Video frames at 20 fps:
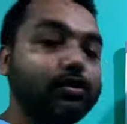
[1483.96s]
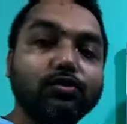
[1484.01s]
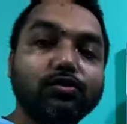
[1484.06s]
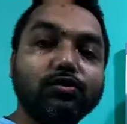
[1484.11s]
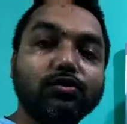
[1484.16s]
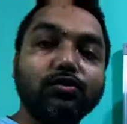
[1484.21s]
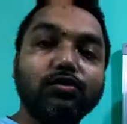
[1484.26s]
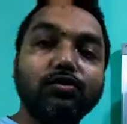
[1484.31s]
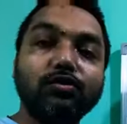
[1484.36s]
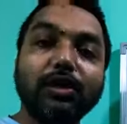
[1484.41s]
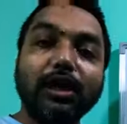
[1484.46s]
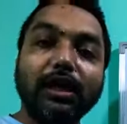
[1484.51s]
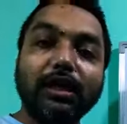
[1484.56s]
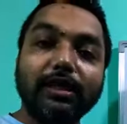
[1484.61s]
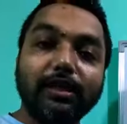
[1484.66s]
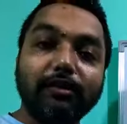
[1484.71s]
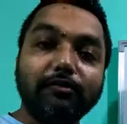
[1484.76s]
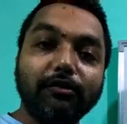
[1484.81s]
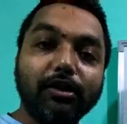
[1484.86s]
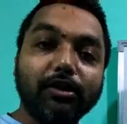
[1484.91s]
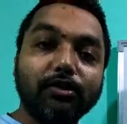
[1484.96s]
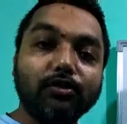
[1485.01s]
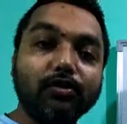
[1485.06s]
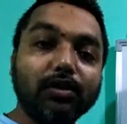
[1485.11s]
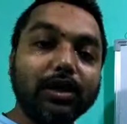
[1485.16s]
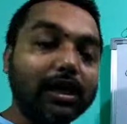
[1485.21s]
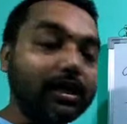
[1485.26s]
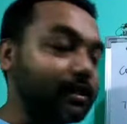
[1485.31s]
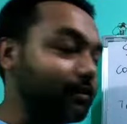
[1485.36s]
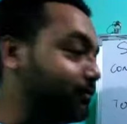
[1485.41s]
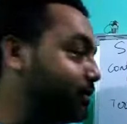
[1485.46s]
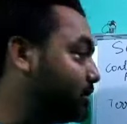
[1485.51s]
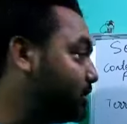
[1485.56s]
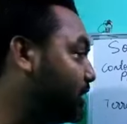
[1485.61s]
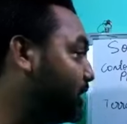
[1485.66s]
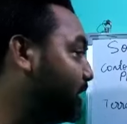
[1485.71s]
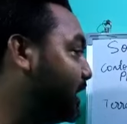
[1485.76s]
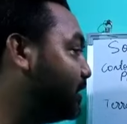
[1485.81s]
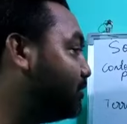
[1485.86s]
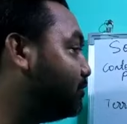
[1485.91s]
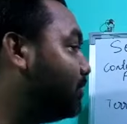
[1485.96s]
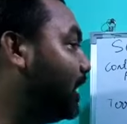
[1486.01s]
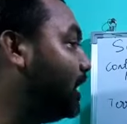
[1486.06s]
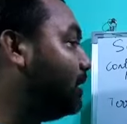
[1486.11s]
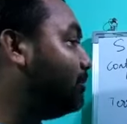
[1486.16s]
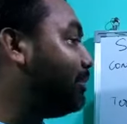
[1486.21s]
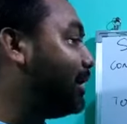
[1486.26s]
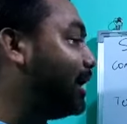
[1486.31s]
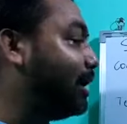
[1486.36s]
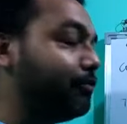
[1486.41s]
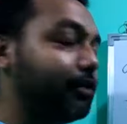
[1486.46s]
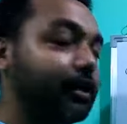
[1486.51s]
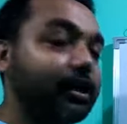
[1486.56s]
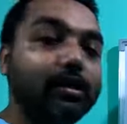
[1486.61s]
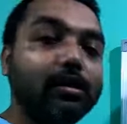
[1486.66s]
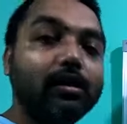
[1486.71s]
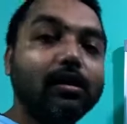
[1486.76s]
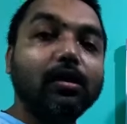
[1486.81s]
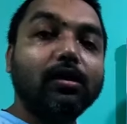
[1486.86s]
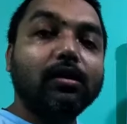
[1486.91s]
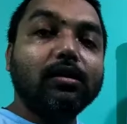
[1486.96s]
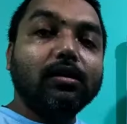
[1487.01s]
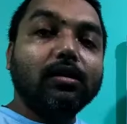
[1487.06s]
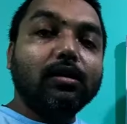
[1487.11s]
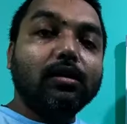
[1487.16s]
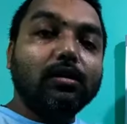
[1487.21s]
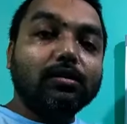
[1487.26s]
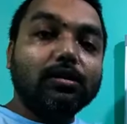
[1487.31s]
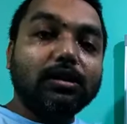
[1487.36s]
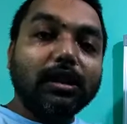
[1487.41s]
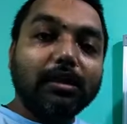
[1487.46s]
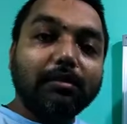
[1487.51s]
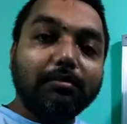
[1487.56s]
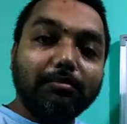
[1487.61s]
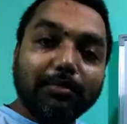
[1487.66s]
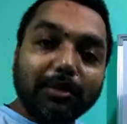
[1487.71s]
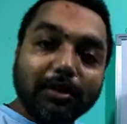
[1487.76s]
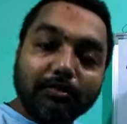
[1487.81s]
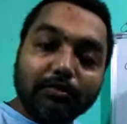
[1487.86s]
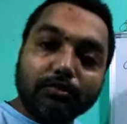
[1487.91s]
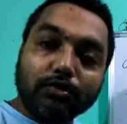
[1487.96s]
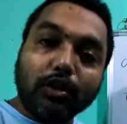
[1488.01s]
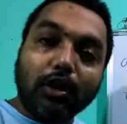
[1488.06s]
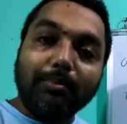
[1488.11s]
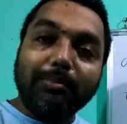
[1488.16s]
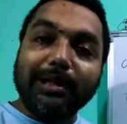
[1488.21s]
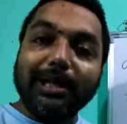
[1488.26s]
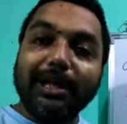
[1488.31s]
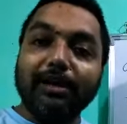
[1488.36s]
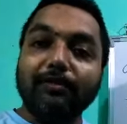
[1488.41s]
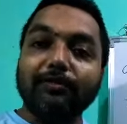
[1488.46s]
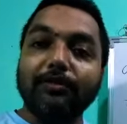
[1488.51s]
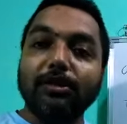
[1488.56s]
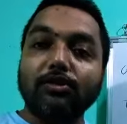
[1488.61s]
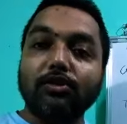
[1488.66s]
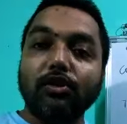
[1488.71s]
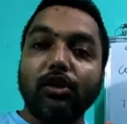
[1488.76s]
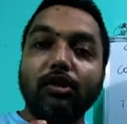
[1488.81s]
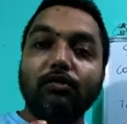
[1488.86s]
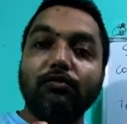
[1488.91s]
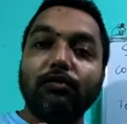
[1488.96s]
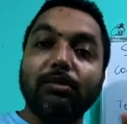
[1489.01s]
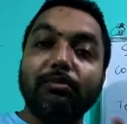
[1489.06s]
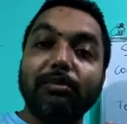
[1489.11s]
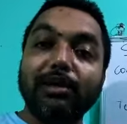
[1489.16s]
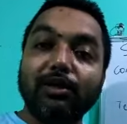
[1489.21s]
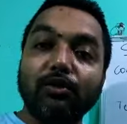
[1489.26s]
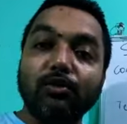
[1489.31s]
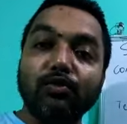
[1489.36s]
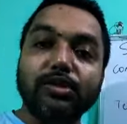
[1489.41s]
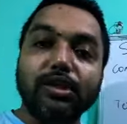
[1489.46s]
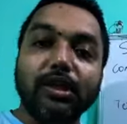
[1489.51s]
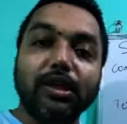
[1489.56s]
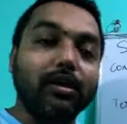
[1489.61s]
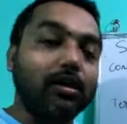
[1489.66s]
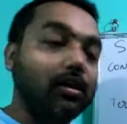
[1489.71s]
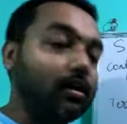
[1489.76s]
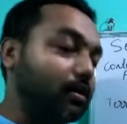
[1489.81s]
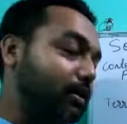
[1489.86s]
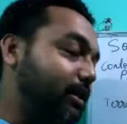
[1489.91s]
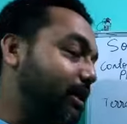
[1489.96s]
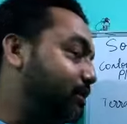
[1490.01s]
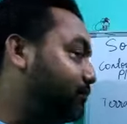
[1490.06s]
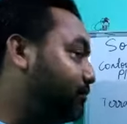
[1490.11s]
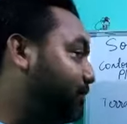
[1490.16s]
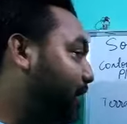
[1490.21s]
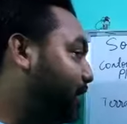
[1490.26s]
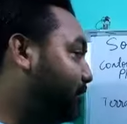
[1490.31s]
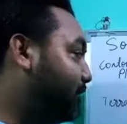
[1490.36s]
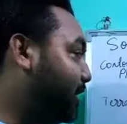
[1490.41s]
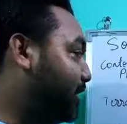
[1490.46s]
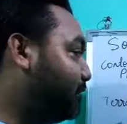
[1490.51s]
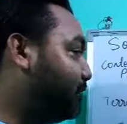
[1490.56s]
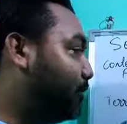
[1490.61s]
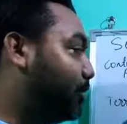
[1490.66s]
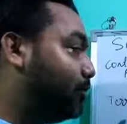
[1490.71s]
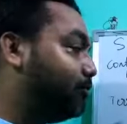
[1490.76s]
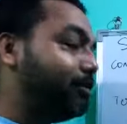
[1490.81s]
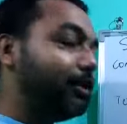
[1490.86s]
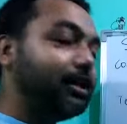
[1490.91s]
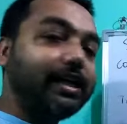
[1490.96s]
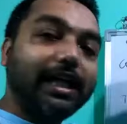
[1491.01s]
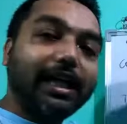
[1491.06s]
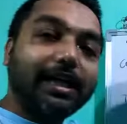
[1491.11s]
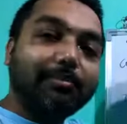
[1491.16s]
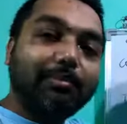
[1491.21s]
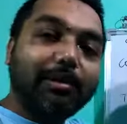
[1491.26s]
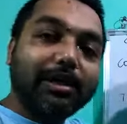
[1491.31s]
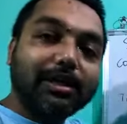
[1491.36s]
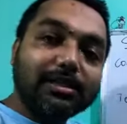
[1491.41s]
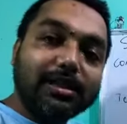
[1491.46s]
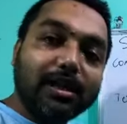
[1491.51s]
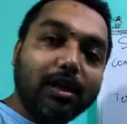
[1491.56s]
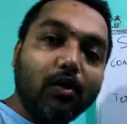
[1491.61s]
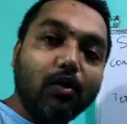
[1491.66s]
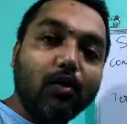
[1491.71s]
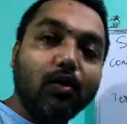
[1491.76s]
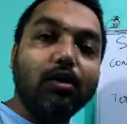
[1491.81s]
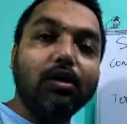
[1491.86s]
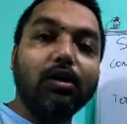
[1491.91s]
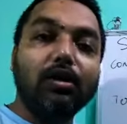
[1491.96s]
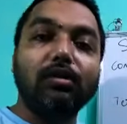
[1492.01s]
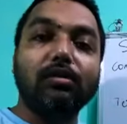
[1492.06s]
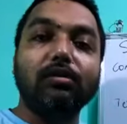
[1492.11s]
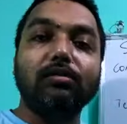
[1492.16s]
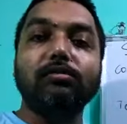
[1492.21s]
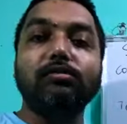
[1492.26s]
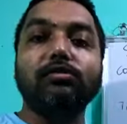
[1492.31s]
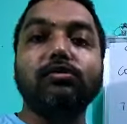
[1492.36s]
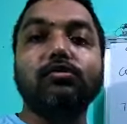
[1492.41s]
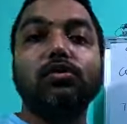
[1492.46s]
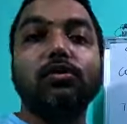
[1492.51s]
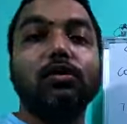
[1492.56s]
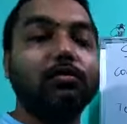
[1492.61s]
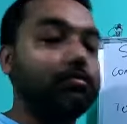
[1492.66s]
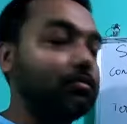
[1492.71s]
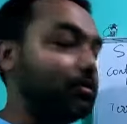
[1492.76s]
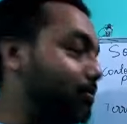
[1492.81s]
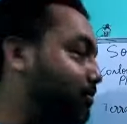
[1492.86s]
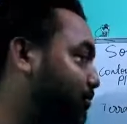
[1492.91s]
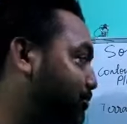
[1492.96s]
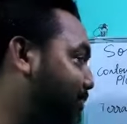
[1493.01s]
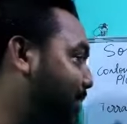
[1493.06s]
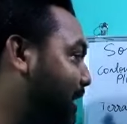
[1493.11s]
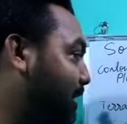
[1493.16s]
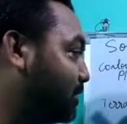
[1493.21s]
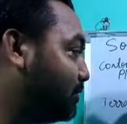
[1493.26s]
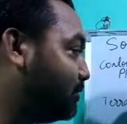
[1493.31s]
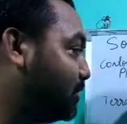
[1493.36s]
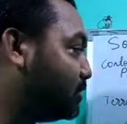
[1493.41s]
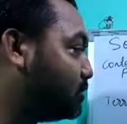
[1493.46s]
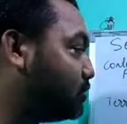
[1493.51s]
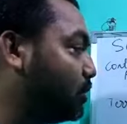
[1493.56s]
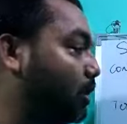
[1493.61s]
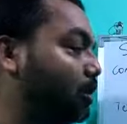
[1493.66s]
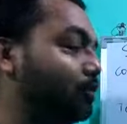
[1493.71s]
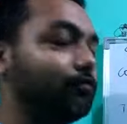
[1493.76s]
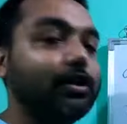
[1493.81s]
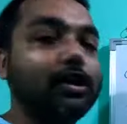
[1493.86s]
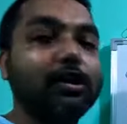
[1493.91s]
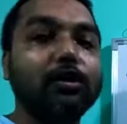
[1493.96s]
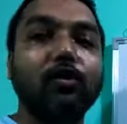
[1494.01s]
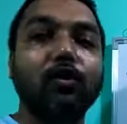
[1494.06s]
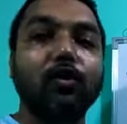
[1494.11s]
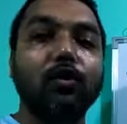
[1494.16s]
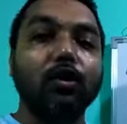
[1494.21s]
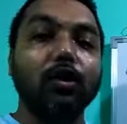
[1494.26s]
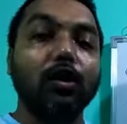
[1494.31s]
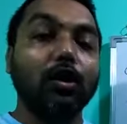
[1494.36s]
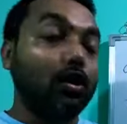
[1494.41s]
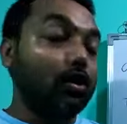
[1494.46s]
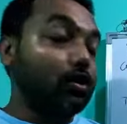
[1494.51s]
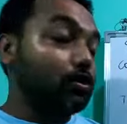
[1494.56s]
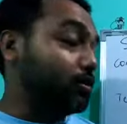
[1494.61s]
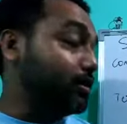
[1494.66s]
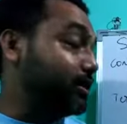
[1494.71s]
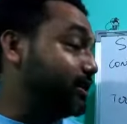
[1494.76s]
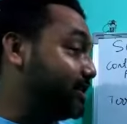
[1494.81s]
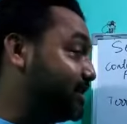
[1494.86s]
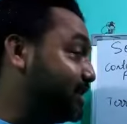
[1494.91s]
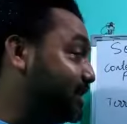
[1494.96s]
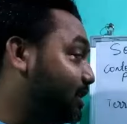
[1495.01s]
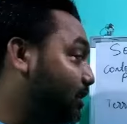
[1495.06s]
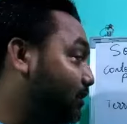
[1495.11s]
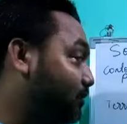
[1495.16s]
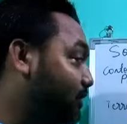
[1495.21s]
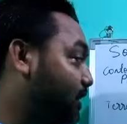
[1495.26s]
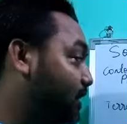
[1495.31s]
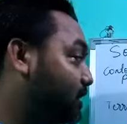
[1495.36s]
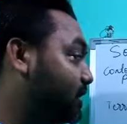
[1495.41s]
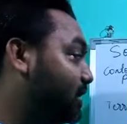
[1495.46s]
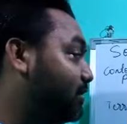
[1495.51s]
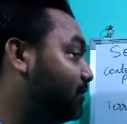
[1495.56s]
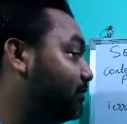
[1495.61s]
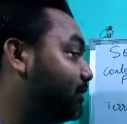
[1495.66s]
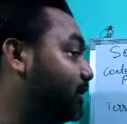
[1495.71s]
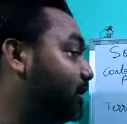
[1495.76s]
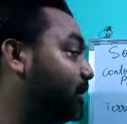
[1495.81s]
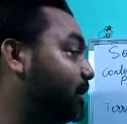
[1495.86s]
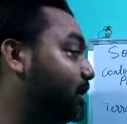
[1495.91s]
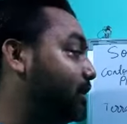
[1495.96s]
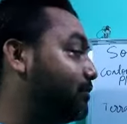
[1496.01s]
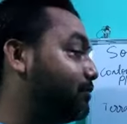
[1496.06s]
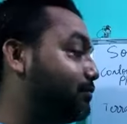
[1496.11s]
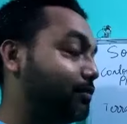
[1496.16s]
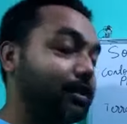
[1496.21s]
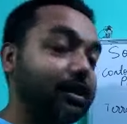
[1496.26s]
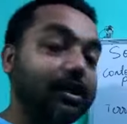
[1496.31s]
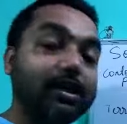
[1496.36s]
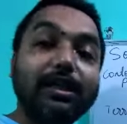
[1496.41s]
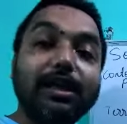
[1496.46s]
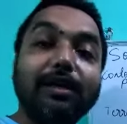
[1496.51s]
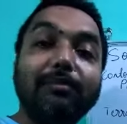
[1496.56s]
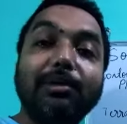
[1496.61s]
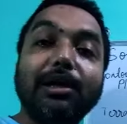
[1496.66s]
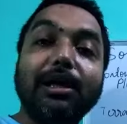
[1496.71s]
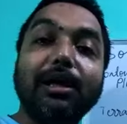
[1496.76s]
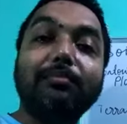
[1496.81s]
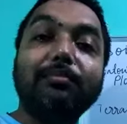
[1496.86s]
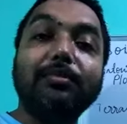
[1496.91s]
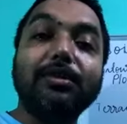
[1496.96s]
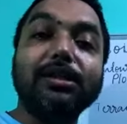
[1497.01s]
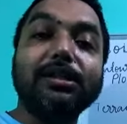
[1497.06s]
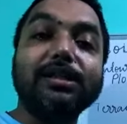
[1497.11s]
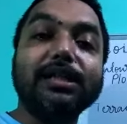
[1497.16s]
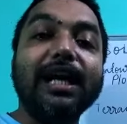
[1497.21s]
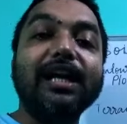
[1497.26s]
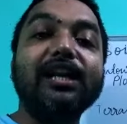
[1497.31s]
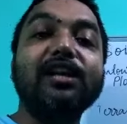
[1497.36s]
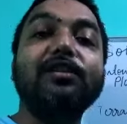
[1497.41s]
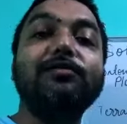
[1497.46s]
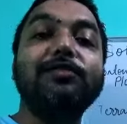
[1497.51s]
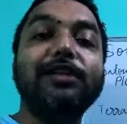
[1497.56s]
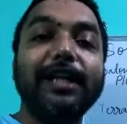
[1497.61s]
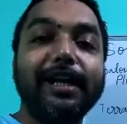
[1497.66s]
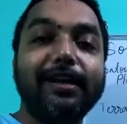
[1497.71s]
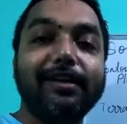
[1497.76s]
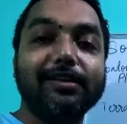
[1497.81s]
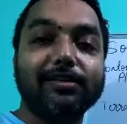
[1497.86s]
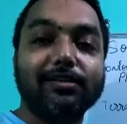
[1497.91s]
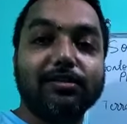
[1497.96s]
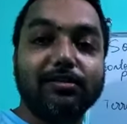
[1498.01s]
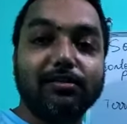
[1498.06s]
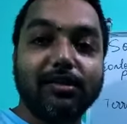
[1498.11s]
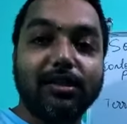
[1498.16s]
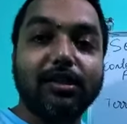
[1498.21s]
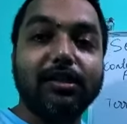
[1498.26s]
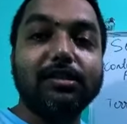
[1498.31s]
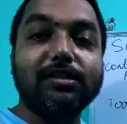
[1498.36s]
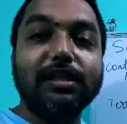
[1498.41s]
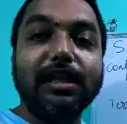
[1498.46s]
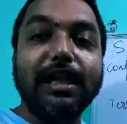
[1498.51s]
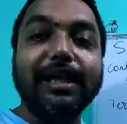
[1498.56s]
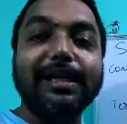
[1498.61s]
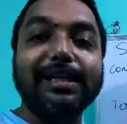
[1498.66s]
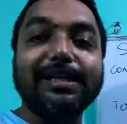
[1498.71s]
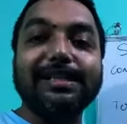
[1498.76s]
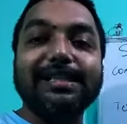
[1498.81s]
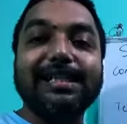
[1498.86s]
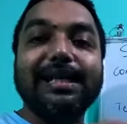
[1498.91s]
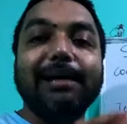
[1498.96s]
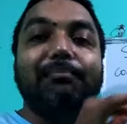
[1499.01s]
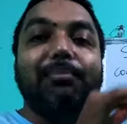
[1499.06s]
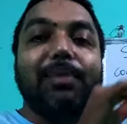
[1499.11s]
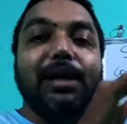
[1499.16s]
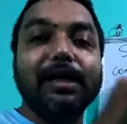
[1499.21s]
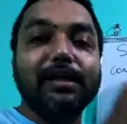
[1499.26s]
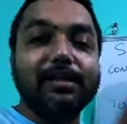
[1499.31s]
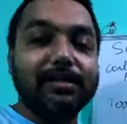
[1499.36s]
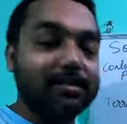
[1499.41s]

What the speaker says: will do cultivation, then while plowing top layer of the soil will be loosened. Then when rainfall will take place, the whole part of the soil will go. So instead of this, if he develop this kind of terrace, that is like step like